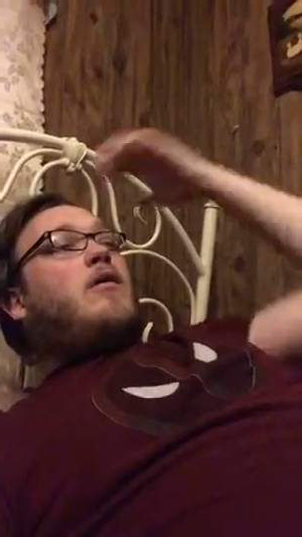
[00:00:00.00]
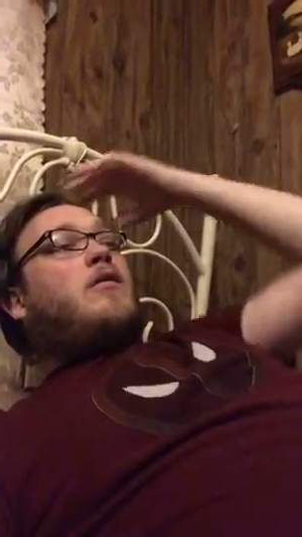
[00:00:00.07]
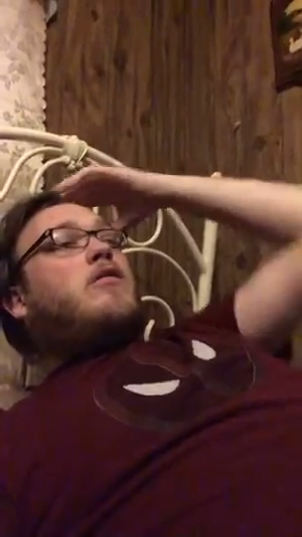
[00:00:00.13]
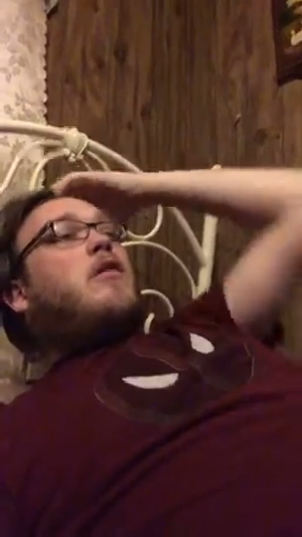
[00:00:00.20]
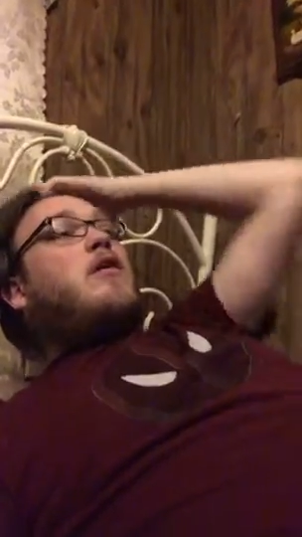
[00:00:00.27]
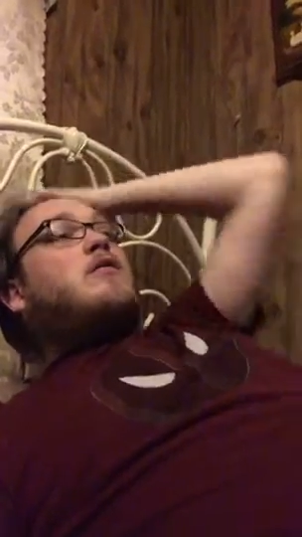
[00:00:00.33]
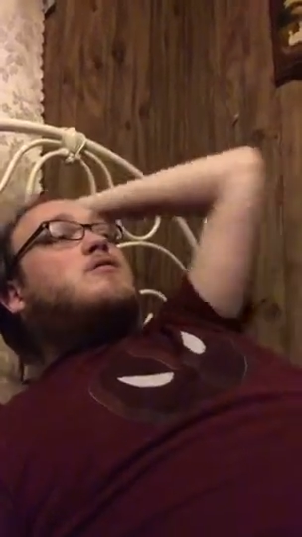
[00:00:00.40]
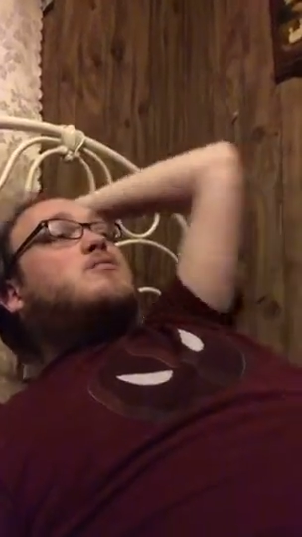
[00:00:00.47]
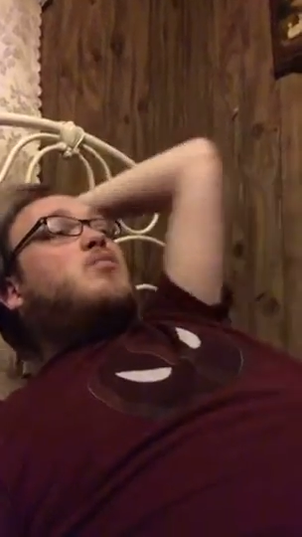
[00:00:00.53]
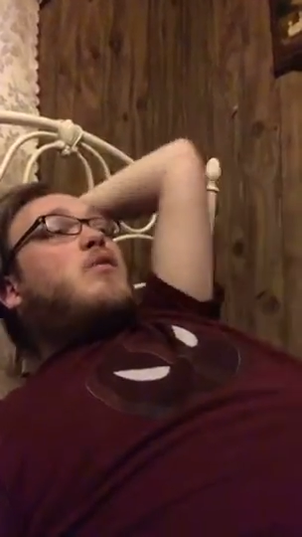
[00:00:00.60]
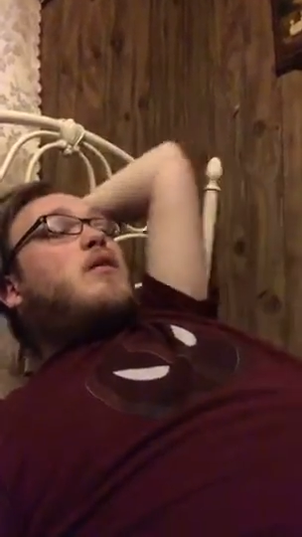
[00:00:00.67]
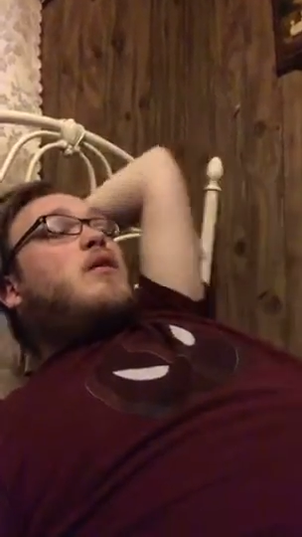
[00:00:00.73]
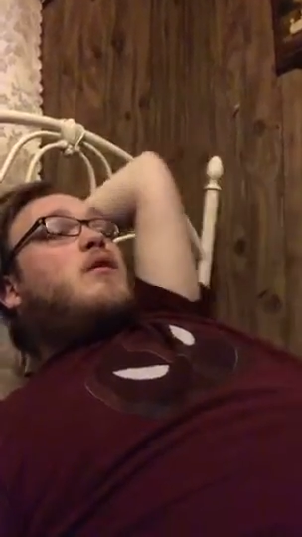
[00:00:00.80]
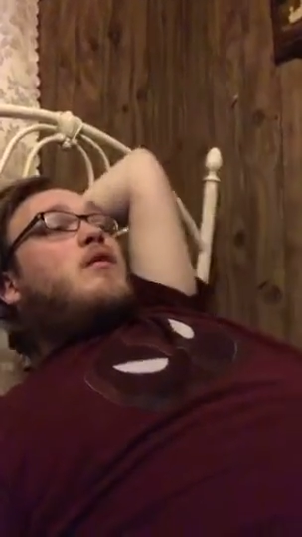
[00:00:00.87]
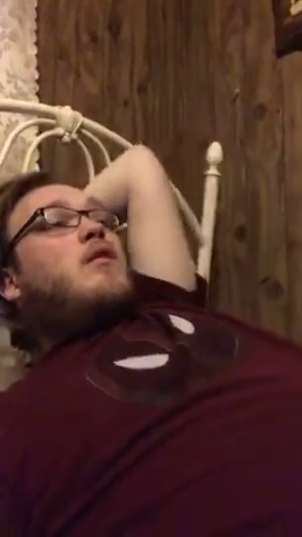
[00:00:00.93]
The disc
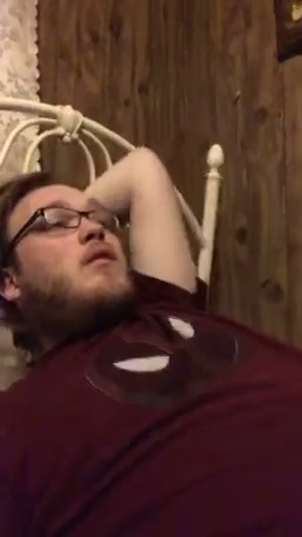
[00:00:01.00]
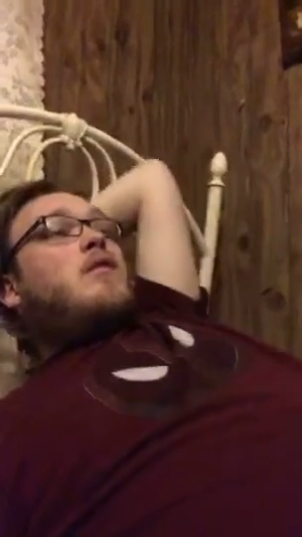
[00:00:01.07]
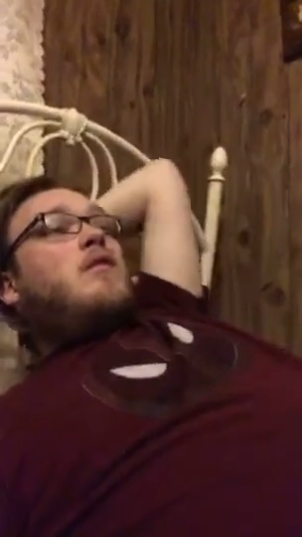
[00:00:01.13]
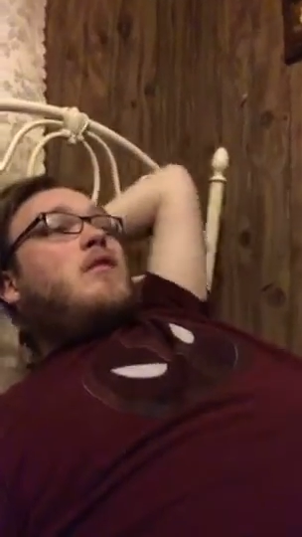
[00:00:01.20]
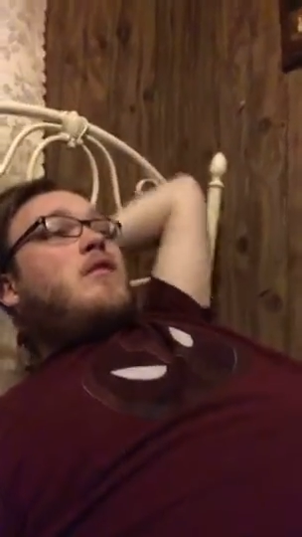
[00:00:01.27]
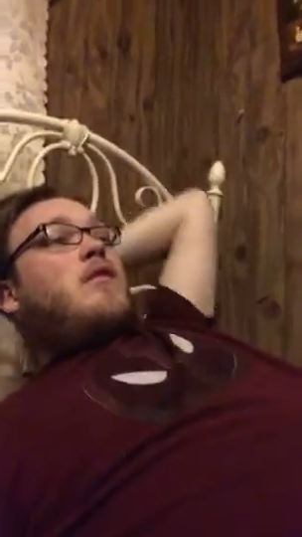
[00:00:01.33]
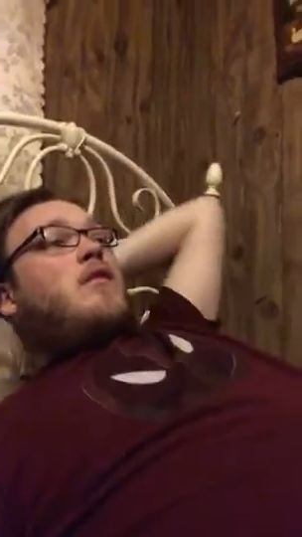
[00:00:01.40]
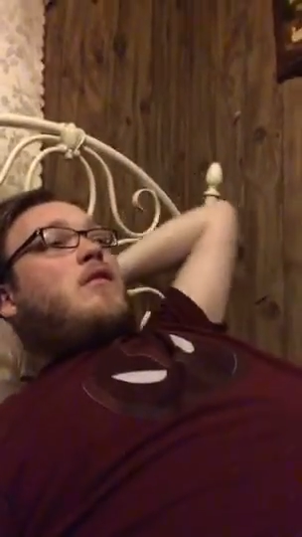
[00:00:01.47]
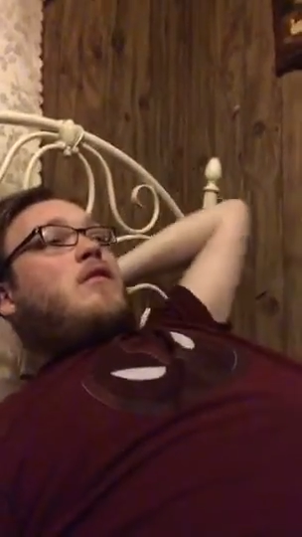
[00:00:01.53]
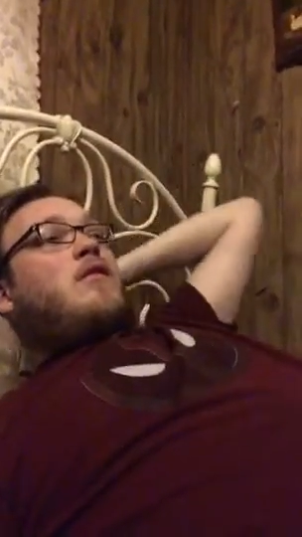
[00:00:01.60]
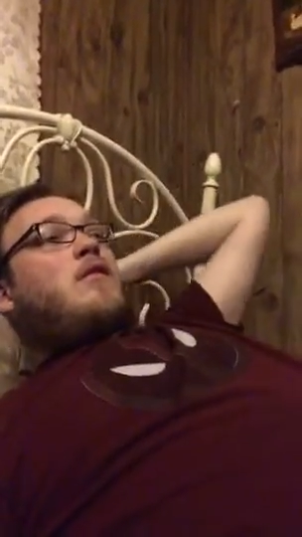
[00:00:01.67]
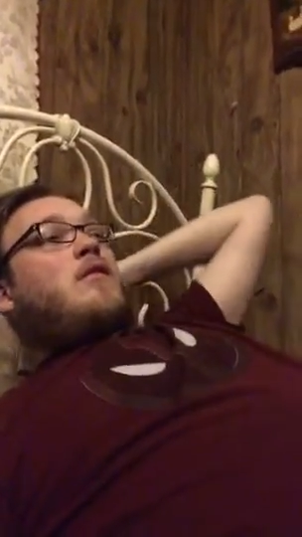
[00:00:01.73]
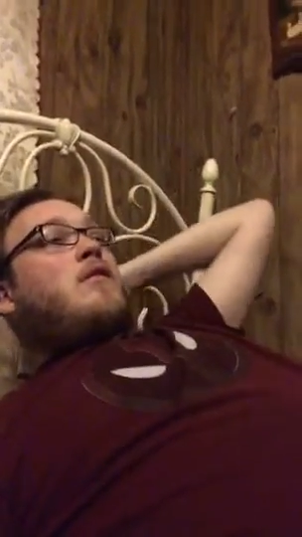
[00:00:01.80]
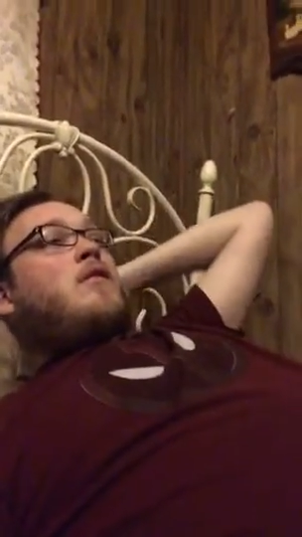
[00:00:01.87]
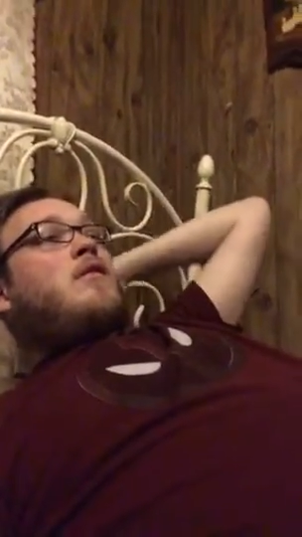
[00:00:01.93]
will.
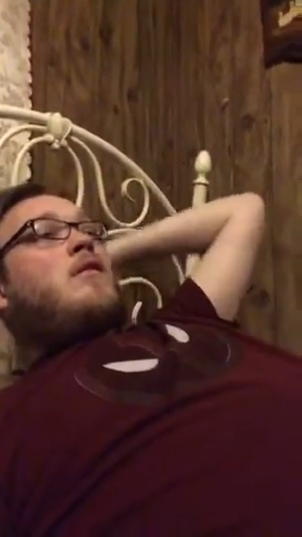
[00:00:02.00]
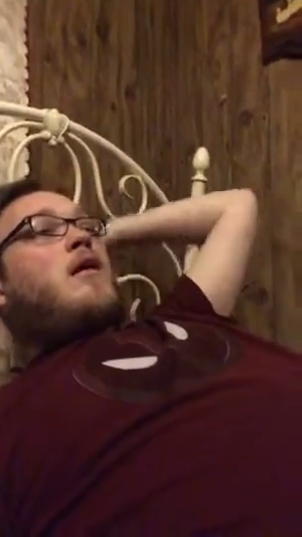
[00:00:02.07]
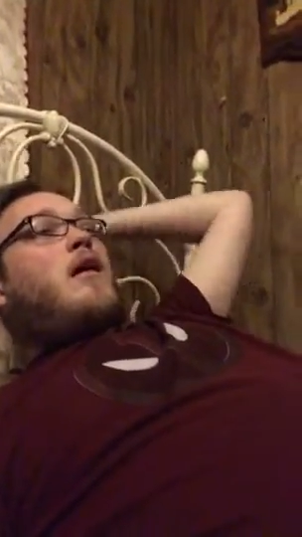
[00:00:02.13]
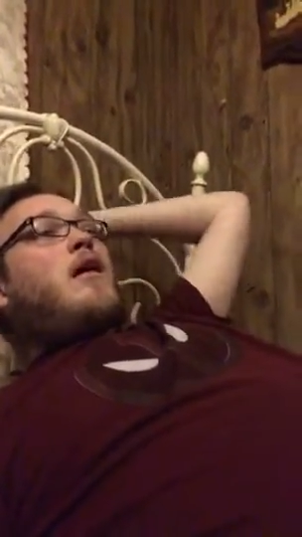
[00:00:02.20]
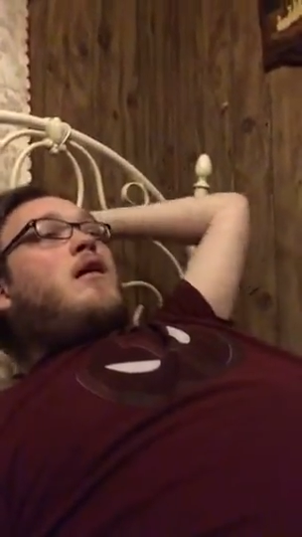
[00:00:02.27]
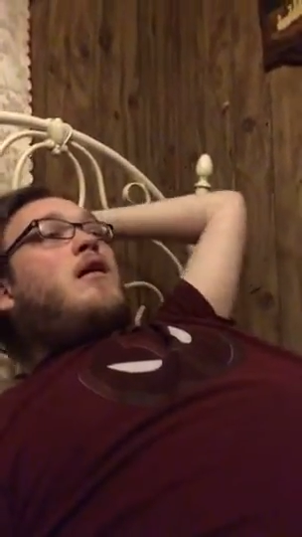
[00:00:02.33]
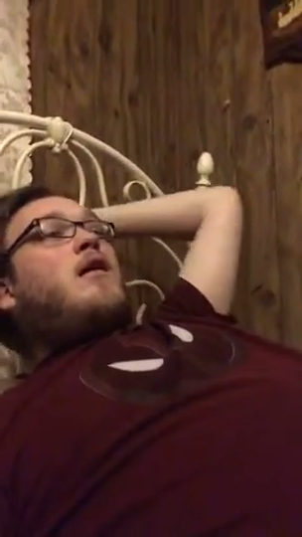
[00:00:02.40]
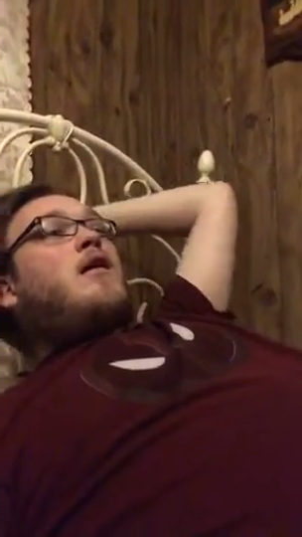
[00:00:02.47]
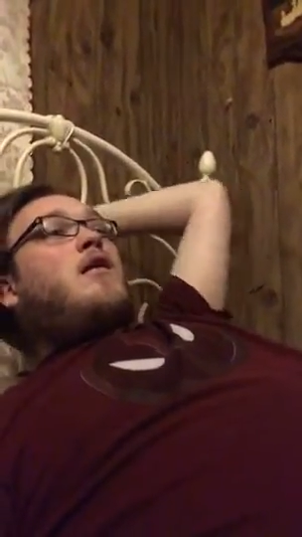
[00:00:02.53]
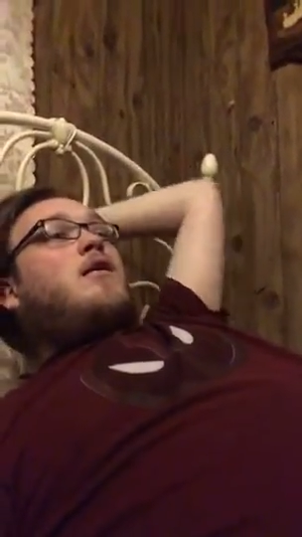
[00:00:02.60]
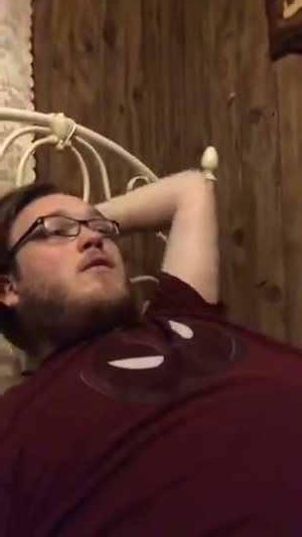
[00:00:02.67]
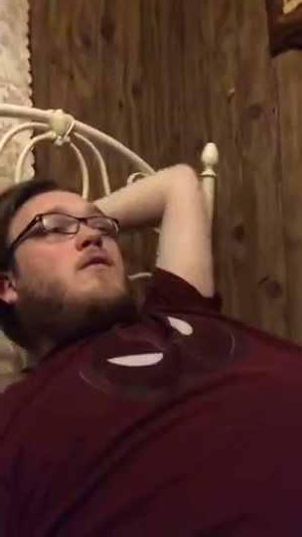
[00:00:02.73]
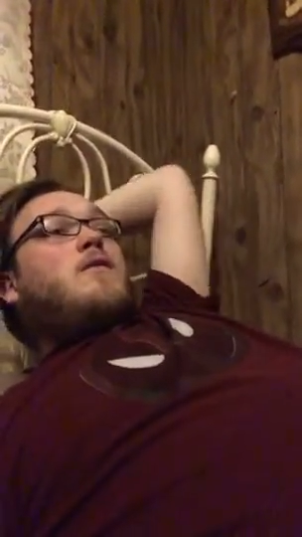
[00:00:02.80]
Uh,